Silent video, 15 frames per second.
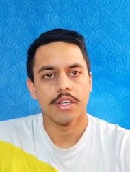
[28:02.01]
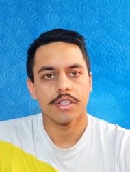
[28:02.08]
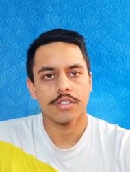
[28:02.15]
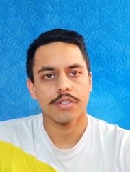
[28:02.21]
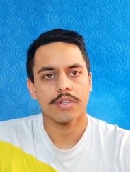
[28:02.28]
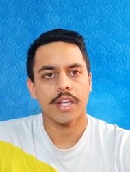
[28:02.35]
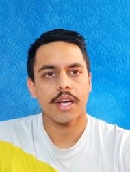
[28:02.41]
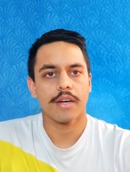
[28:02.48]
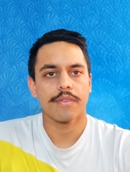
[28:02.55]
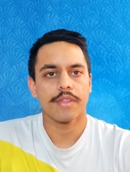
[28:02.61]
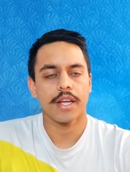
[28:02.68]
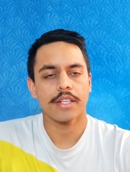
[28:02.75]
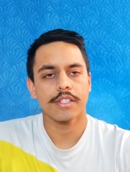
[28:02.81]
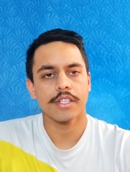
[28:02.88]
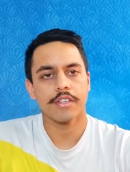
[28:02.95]
So yeah,
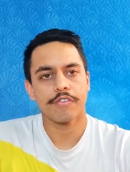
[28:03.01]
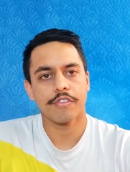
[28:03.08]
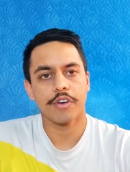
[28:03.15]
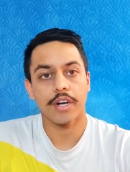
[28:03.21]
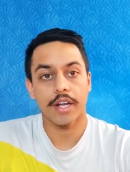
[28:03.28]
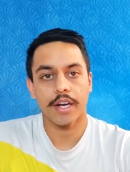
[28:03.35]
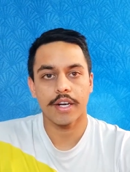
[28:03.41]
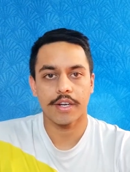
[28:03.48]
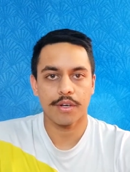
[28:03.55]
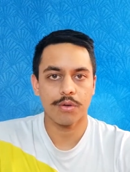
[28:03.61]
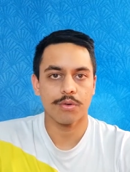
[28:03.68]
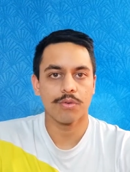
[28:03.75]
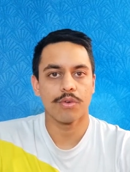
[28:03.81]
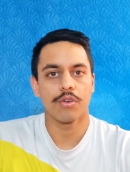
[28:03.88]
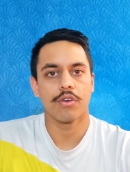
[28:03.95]
that's it for day
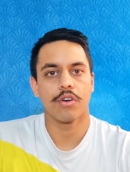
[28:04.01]
2.